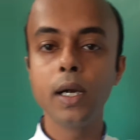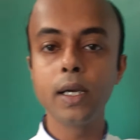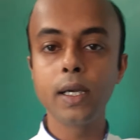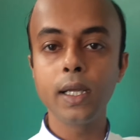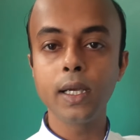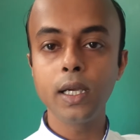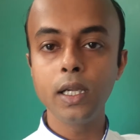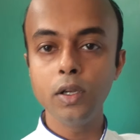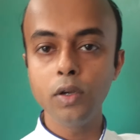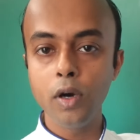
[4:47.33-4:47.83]

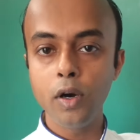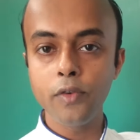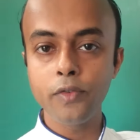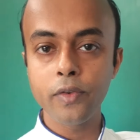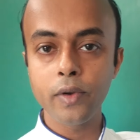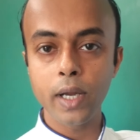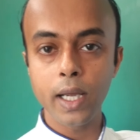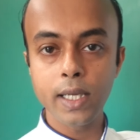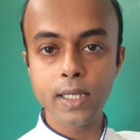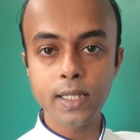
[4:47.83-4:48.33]
30 kilo of
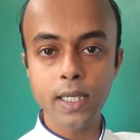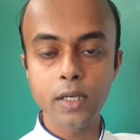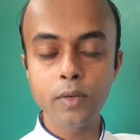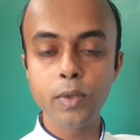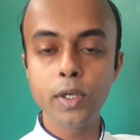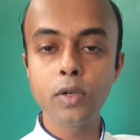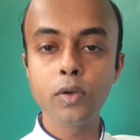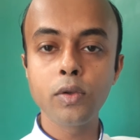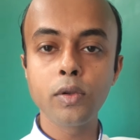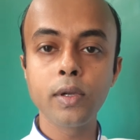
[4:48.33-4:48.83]
rice, and
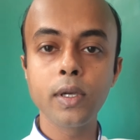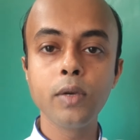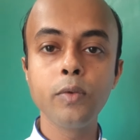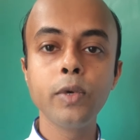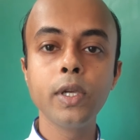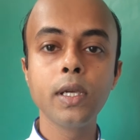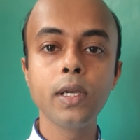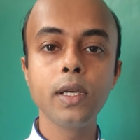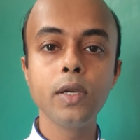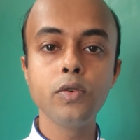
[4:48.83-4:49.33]
we know
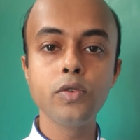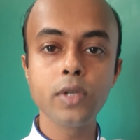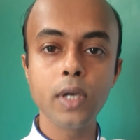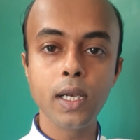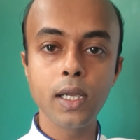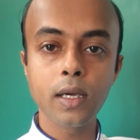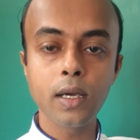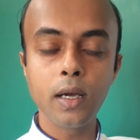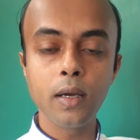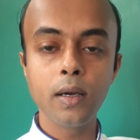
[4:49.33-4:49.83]
we
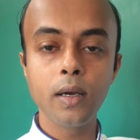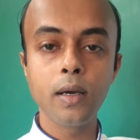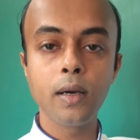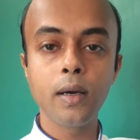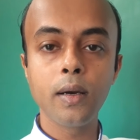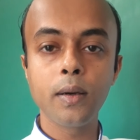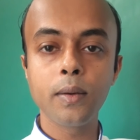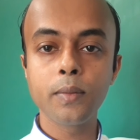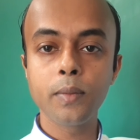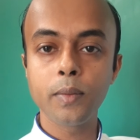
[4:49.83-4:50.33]
usually
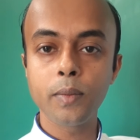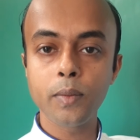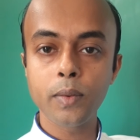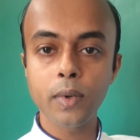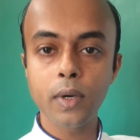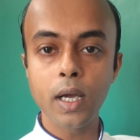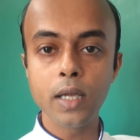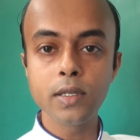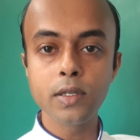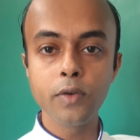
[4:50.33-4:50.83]

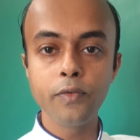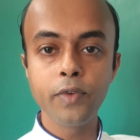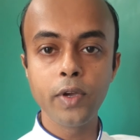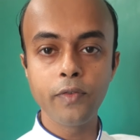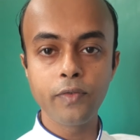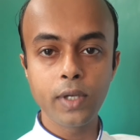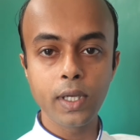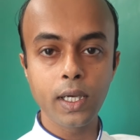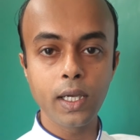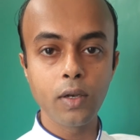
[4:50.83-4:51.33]
consume
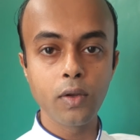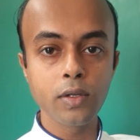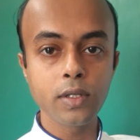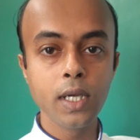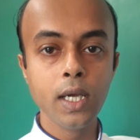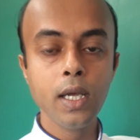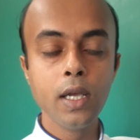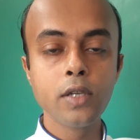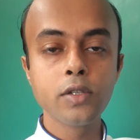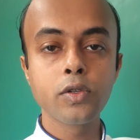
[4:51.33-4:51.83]
50 kilos,
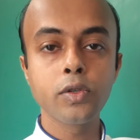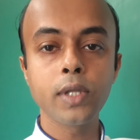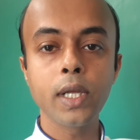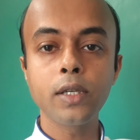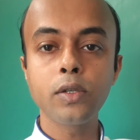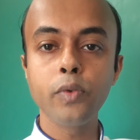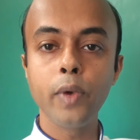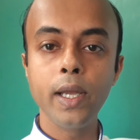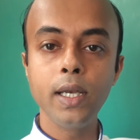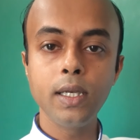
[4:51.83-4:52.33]
so
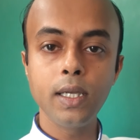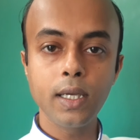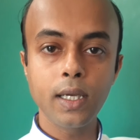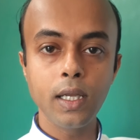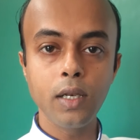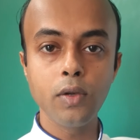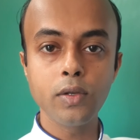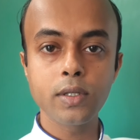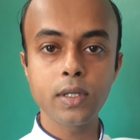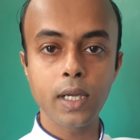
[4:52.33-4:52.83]
that 20
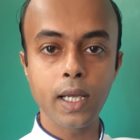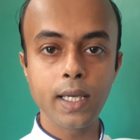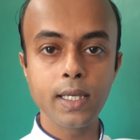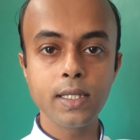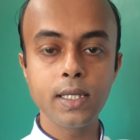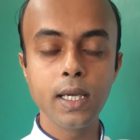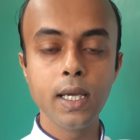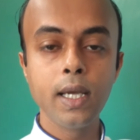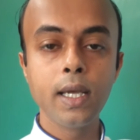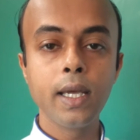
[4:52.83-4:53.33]
kilos
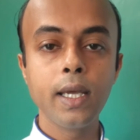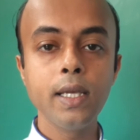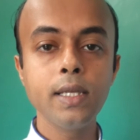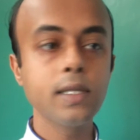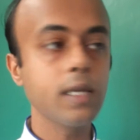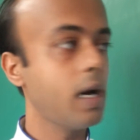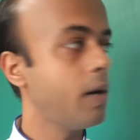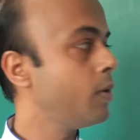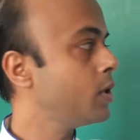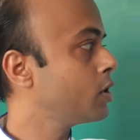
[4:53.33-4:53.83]
rice
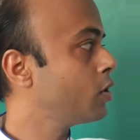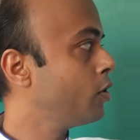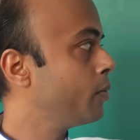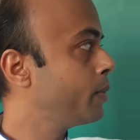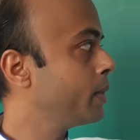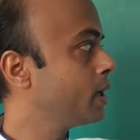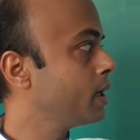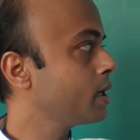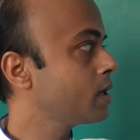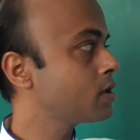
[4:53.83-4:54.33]
is our
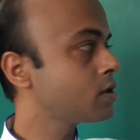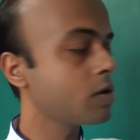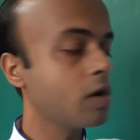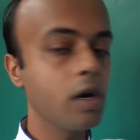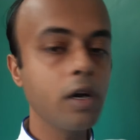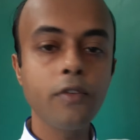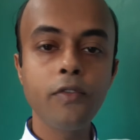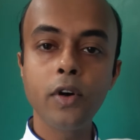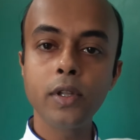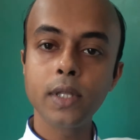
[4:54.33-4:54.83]
opening
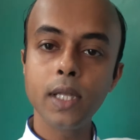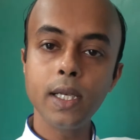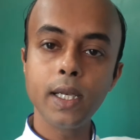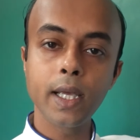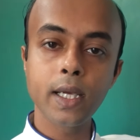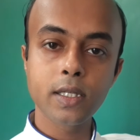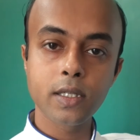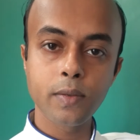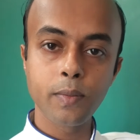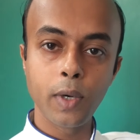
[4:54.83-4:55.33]
stock for the
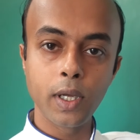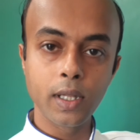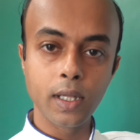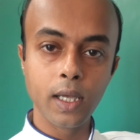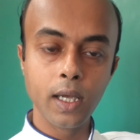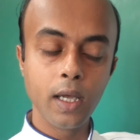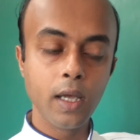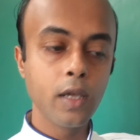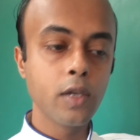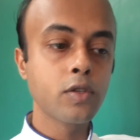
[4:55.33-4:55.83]
next month.
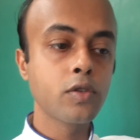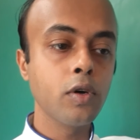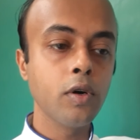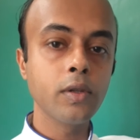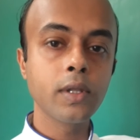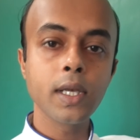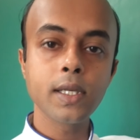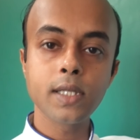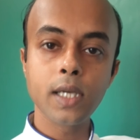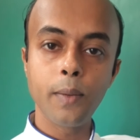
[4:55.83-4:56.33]
So
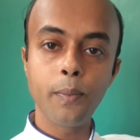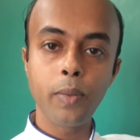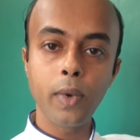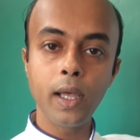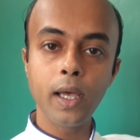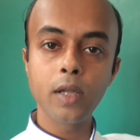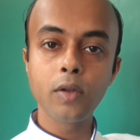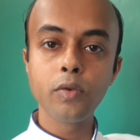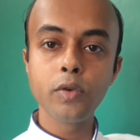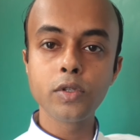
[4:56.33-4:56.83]
the
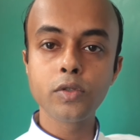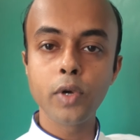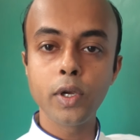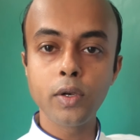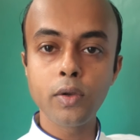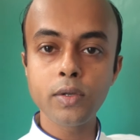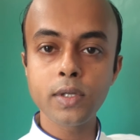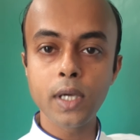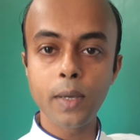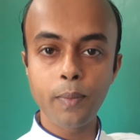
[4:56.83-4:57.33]
supplier who is going
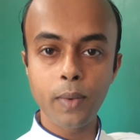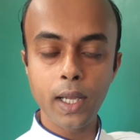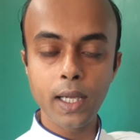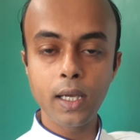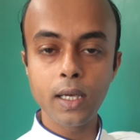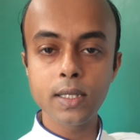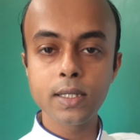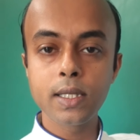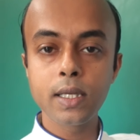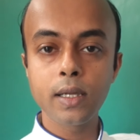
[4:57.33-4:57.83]
to supply
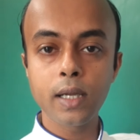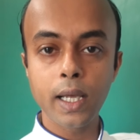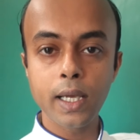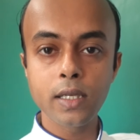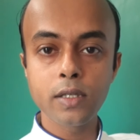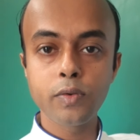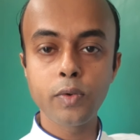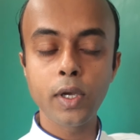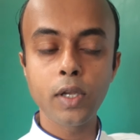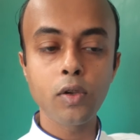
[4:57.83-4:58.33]
us the
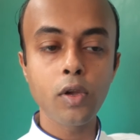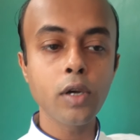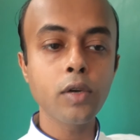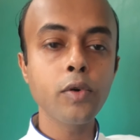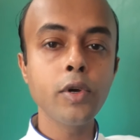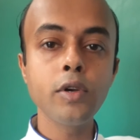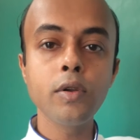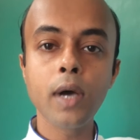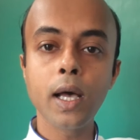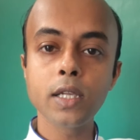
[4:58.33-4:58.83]
rice, we are not
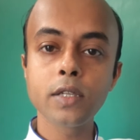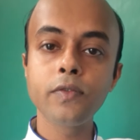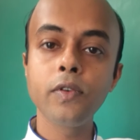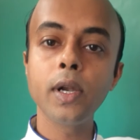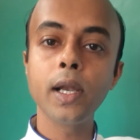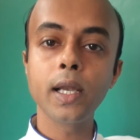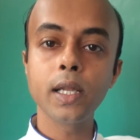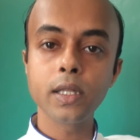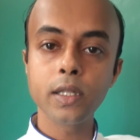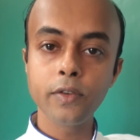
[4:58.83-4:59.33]
going to ask for
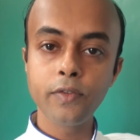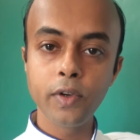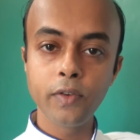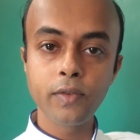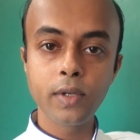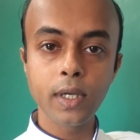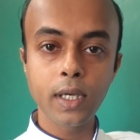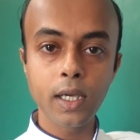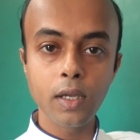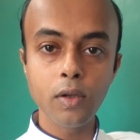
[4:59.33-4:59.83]
another
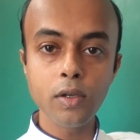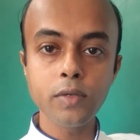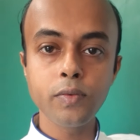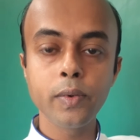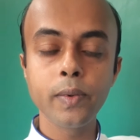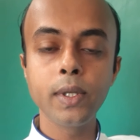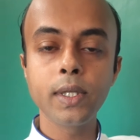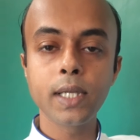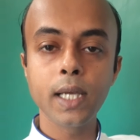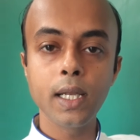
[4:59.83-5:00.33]
50 kilos. We
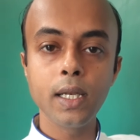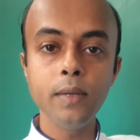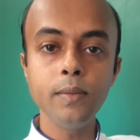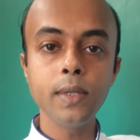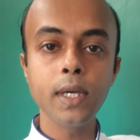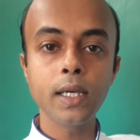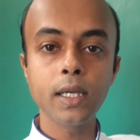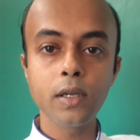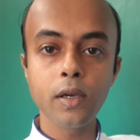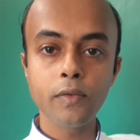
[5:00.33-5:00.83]
will tell him
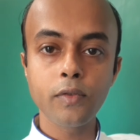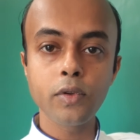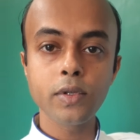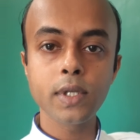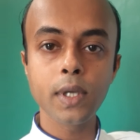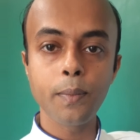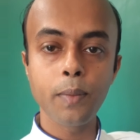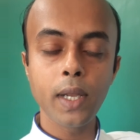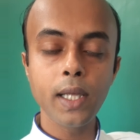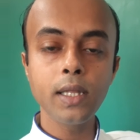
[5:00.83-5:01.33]
that you have to
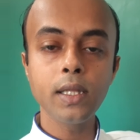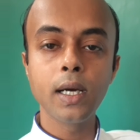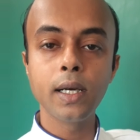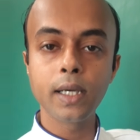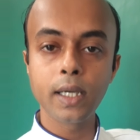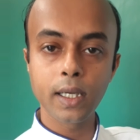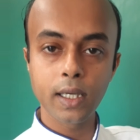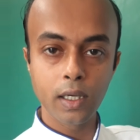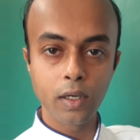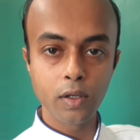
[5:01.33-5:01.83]
supply
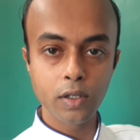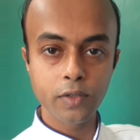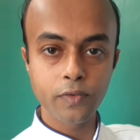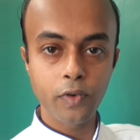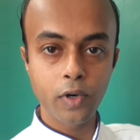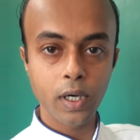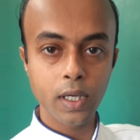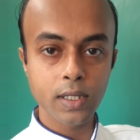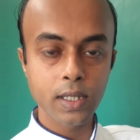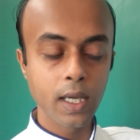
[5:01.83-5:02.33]
30 kilos
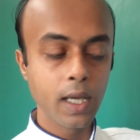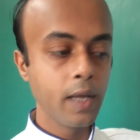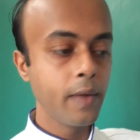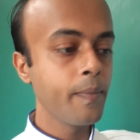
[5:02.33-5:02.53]
for us.